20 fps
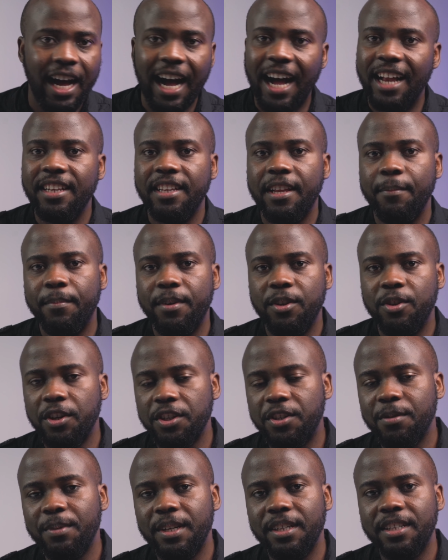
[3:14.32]
And the
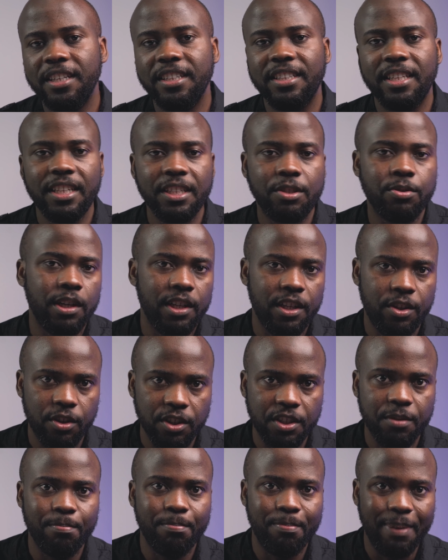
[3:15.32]
document is literally
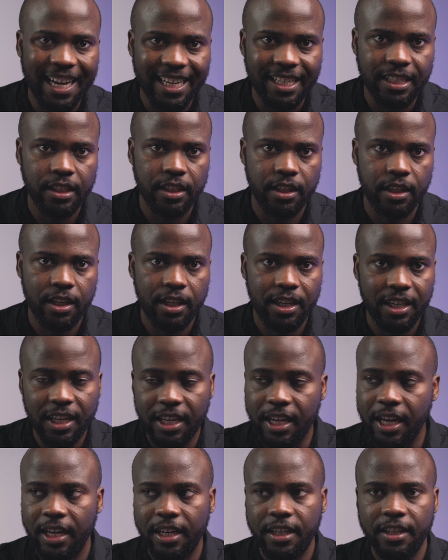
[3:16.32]
not binding.
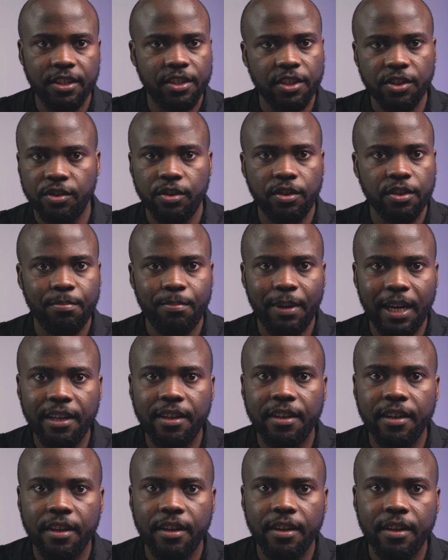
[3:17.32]
Legally, it is not
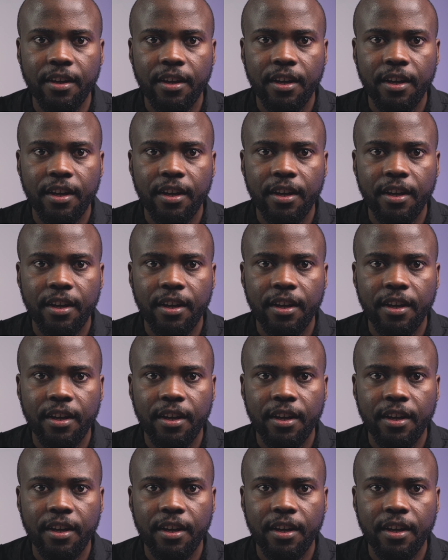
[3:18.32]
binding.